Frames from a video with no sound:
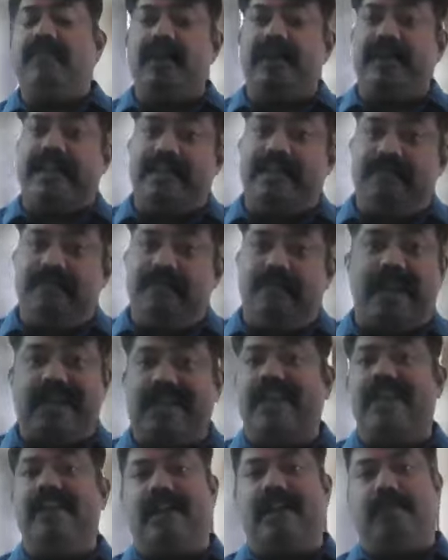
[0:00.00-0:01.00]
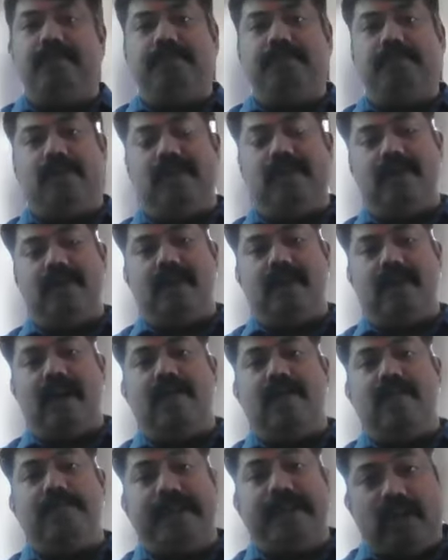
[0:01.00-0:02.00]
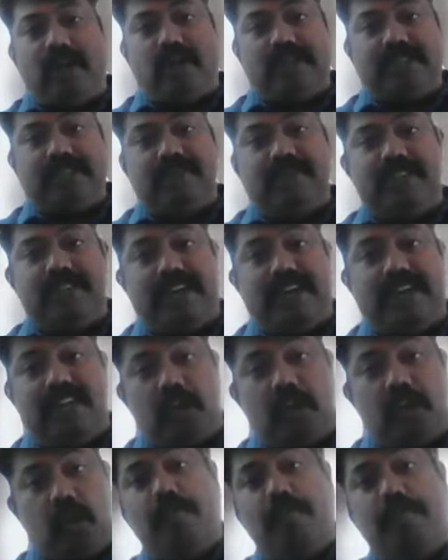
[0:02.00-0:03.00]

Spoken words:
we were infertile couple. Because of that, the